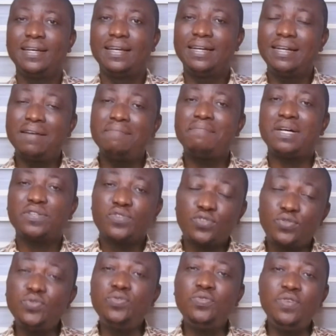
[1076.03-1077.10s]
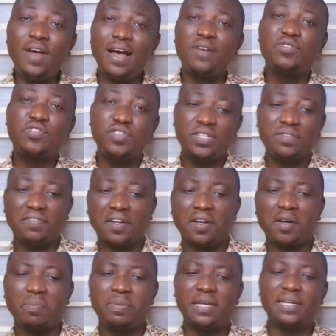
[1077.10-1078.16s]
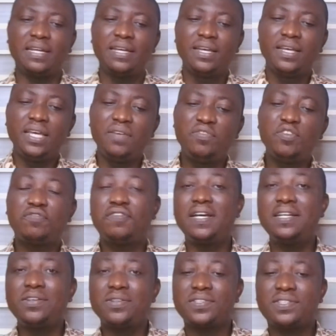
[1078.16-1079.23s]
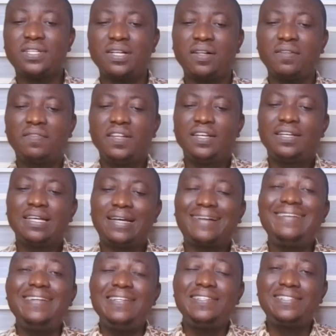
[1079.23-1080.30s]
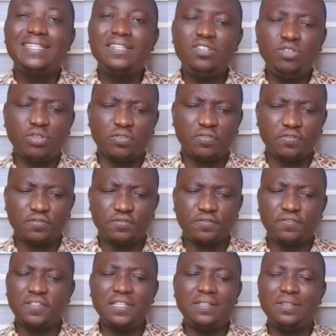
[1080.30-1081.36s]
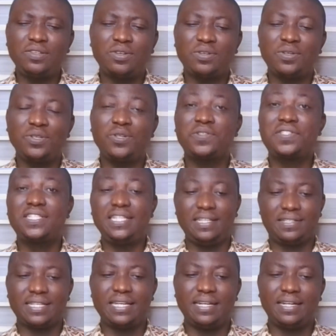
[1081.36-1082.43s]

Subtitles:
Number two, how to develop it. If you find yourself clenching your feet, your teeth,